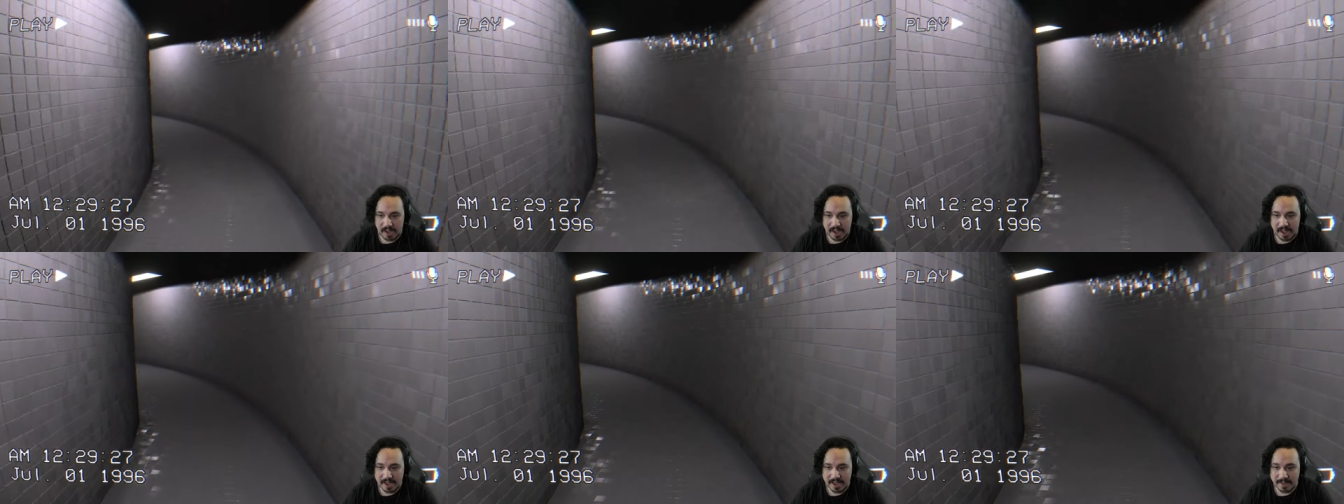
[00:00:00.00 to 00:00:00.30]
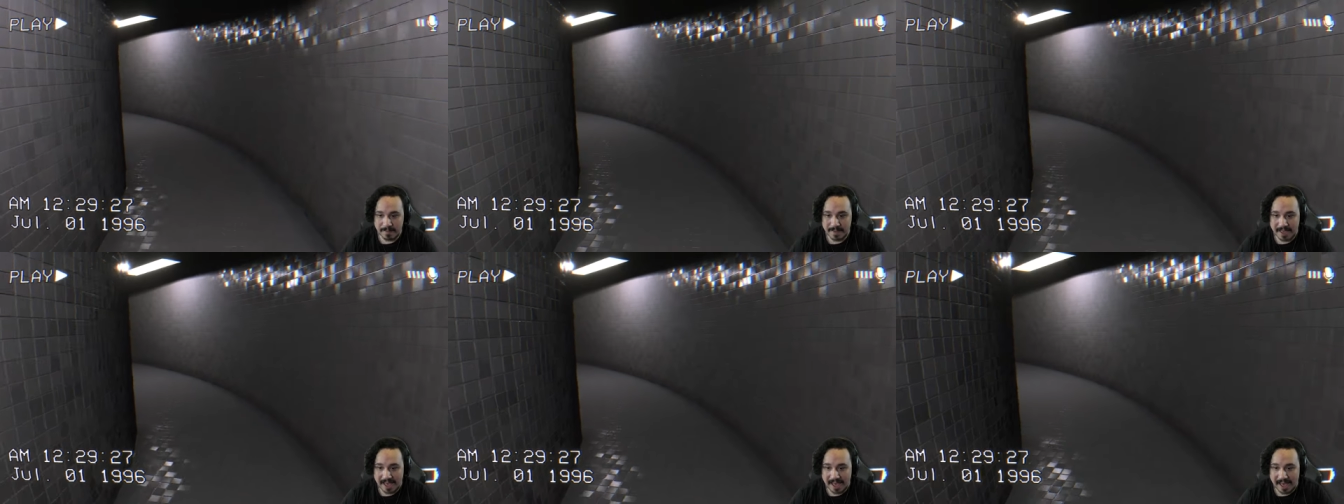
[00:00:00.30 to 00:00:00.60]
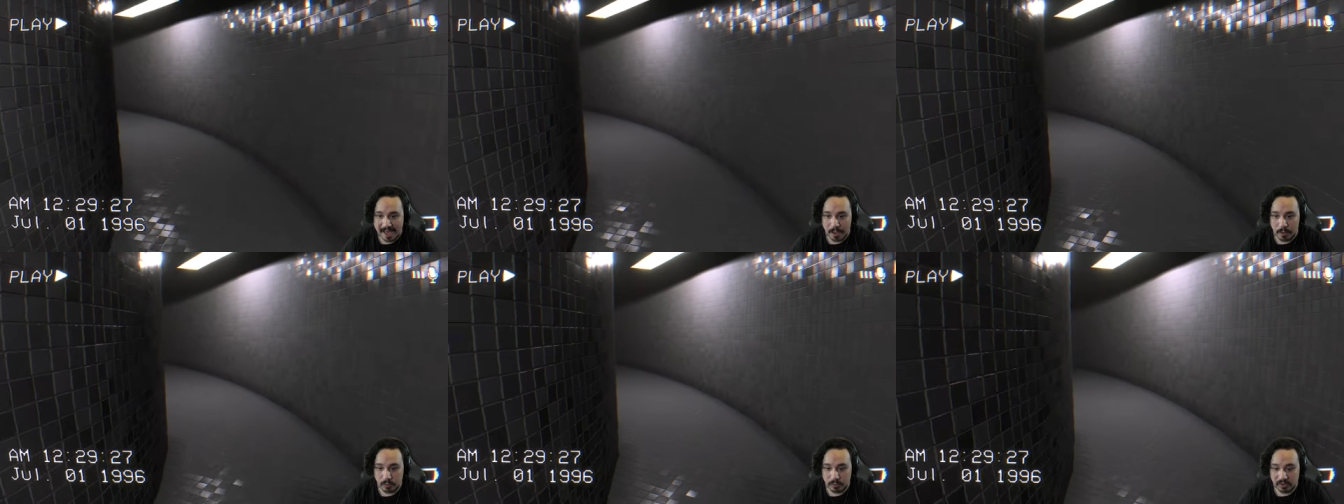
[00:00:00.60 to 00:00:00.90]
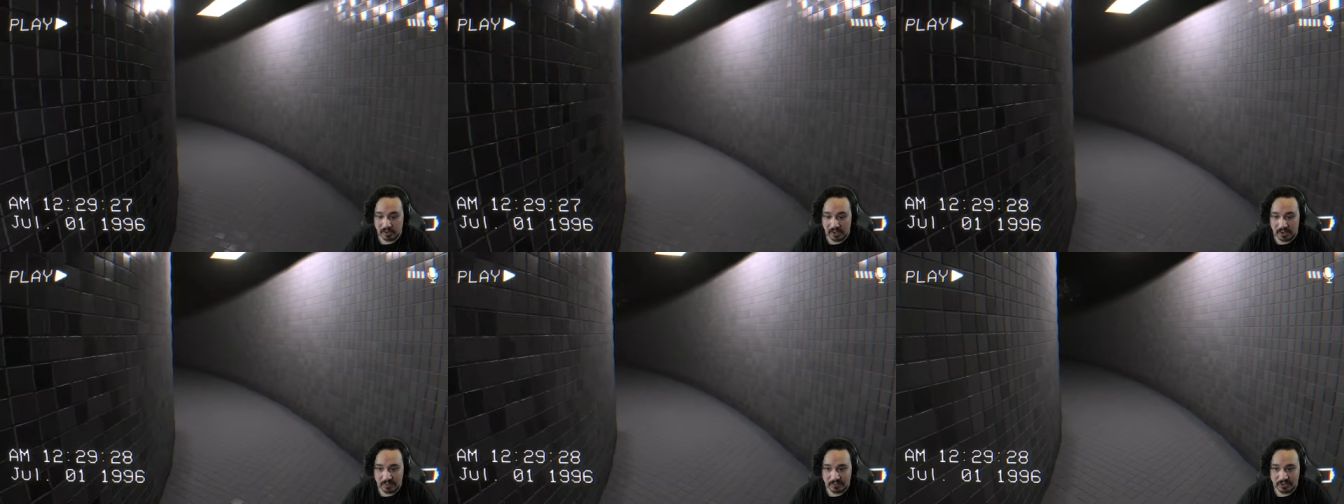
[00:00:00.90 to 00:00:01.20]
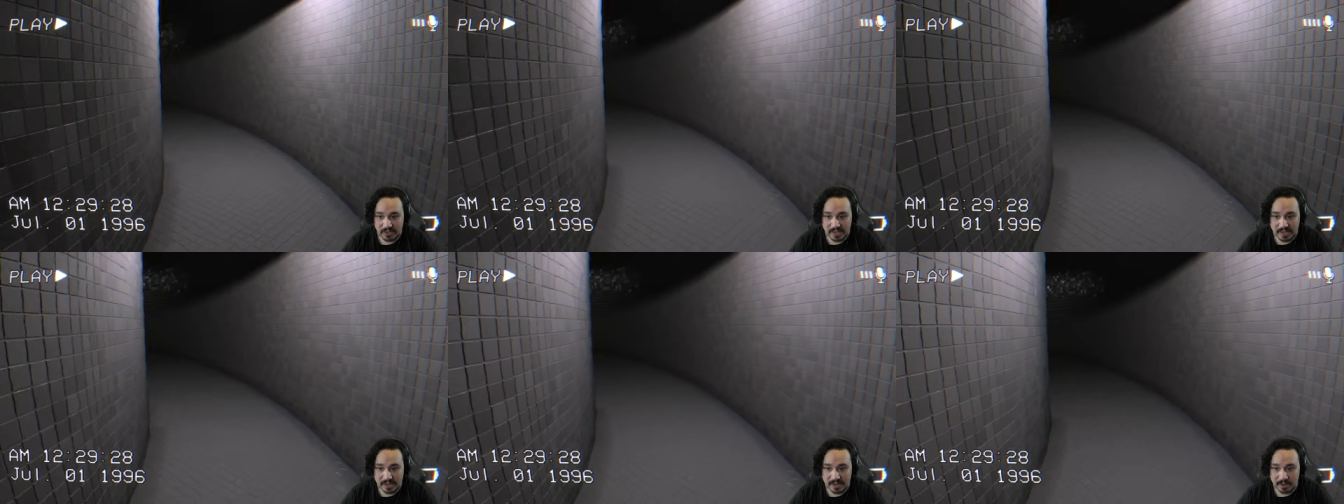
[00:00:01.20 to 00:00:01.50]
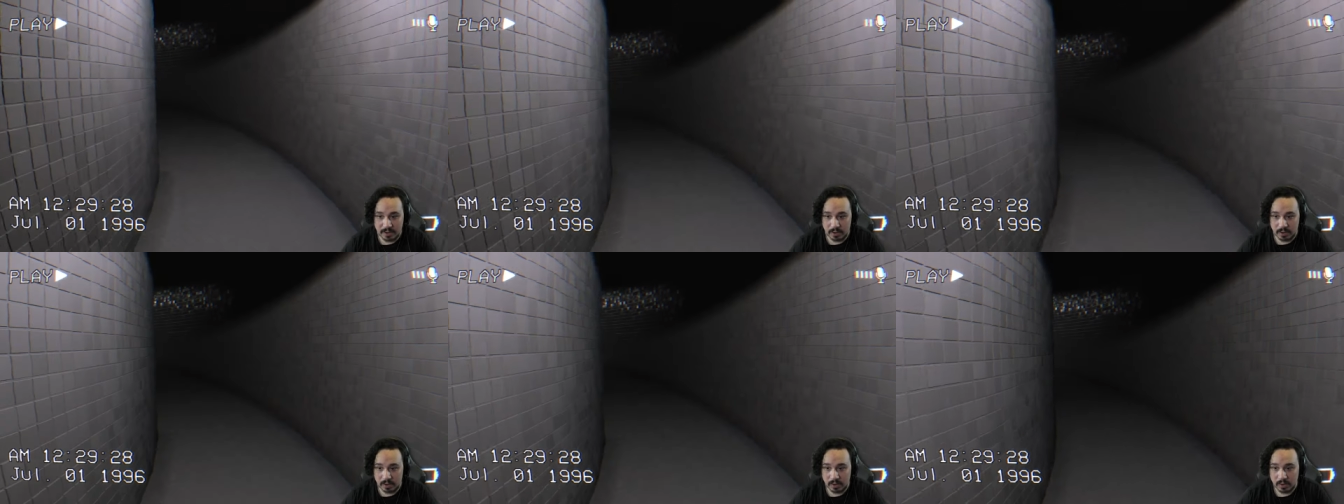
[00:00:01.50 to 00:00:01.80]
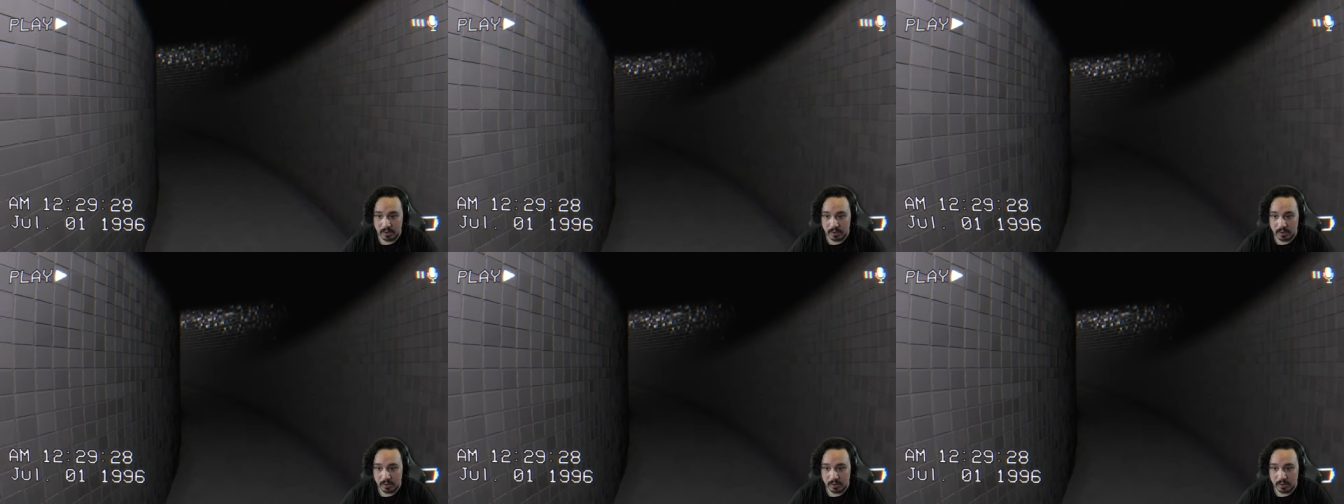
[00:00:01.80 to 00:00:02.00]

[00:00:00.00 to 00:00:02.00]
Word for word: I am out of here.